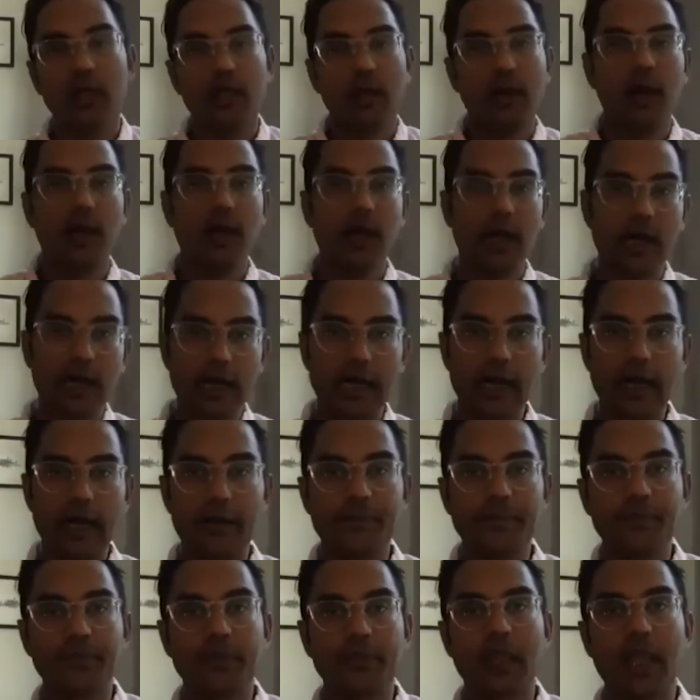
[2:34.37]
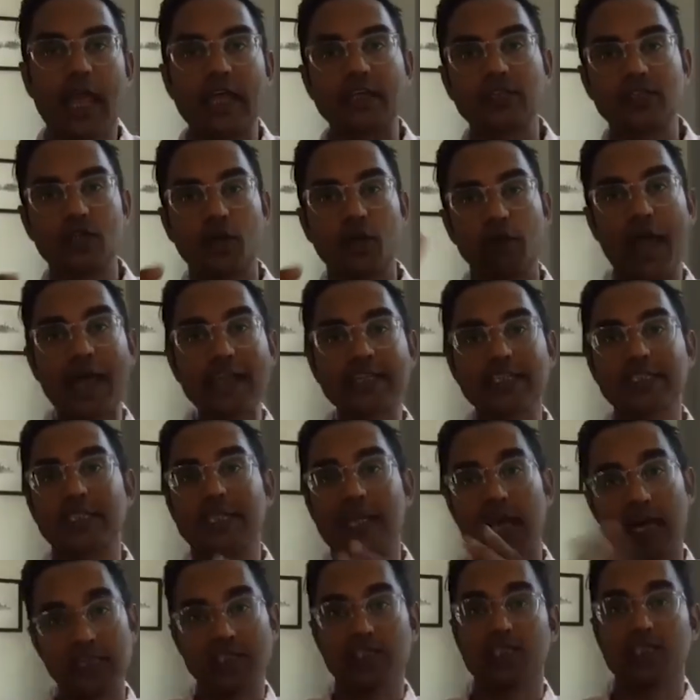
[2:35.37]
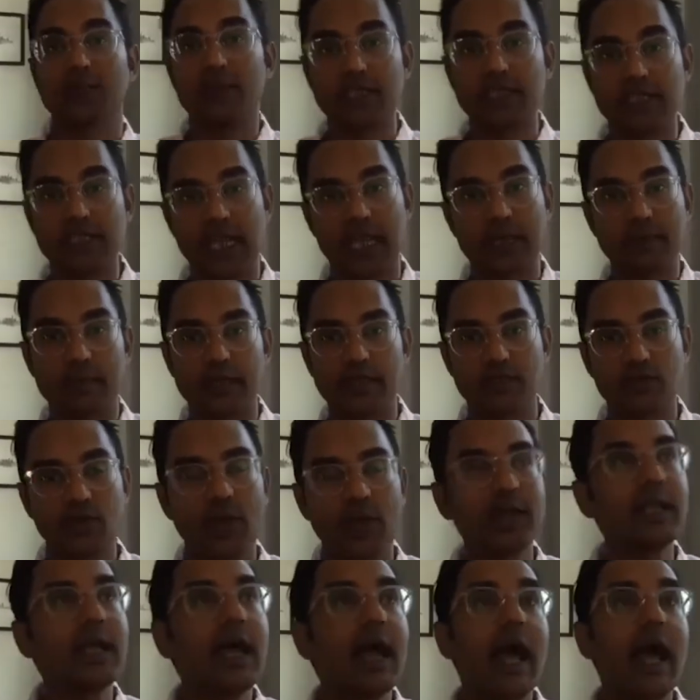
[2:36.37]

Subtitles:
And so that's customer segments, right?